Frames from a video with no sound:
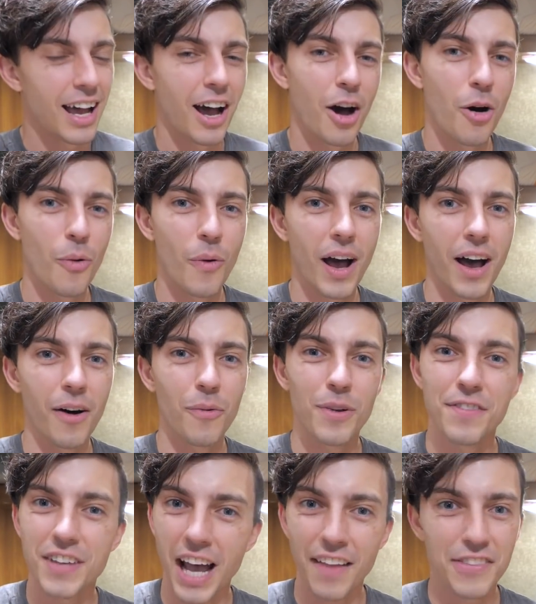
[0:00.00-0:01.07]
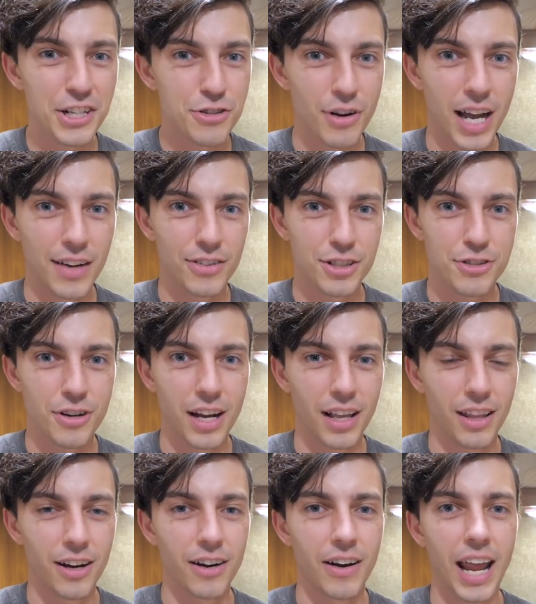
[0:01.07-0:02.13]
oh well, we've got the travel
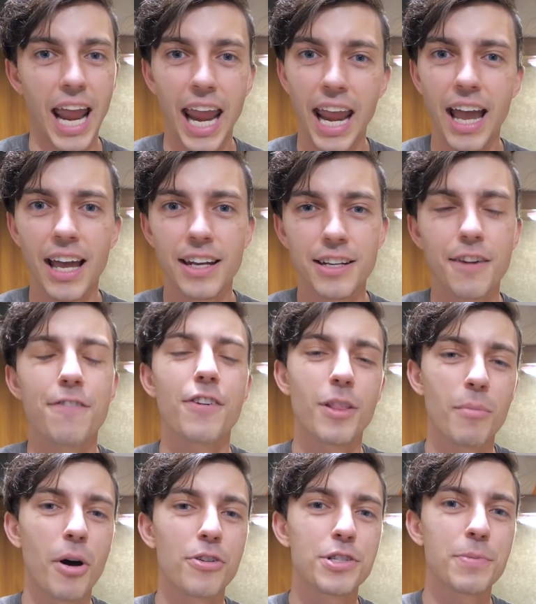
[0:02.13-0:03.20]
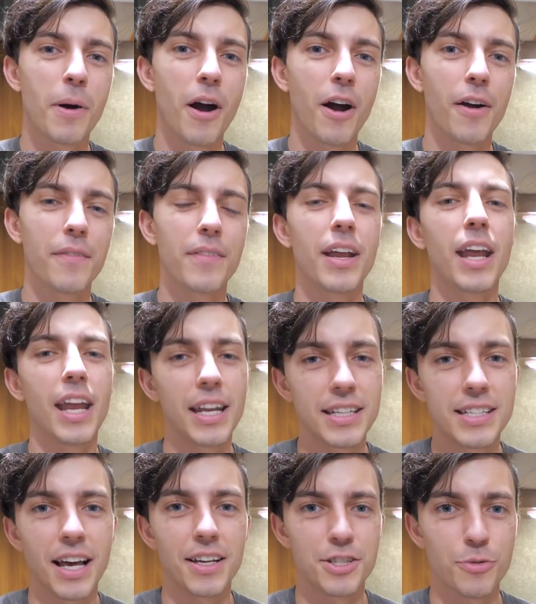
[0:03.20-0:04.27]
trailer, and for the most part, it
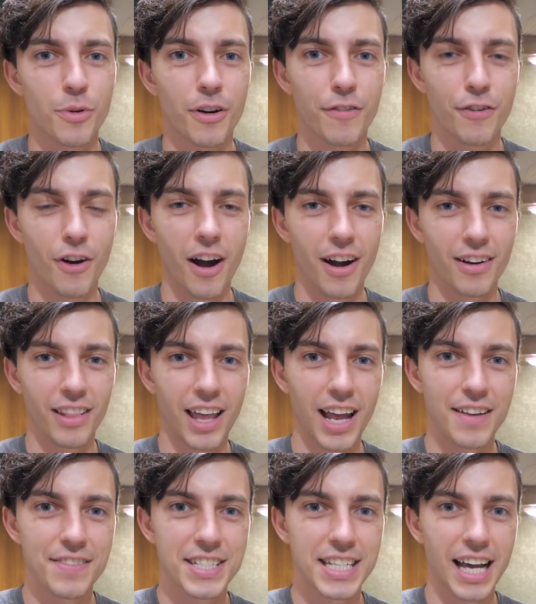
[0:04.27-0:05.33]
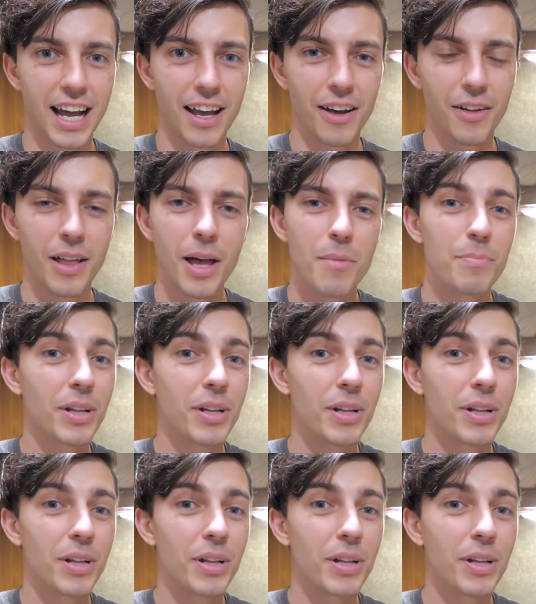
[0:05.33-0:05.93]
does work for our lifestyle.